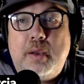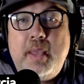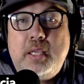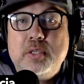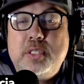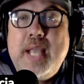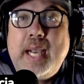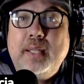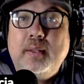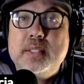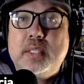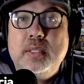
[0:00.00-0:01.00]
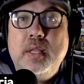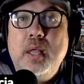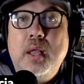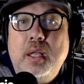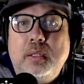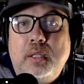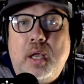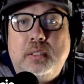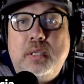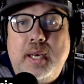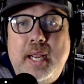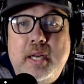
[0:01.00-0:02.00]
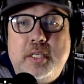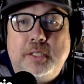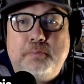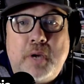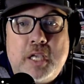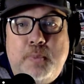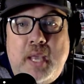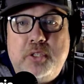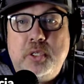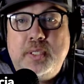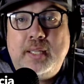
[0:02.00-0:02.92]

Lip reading: Now make your second listen Locked On NHL Prospects,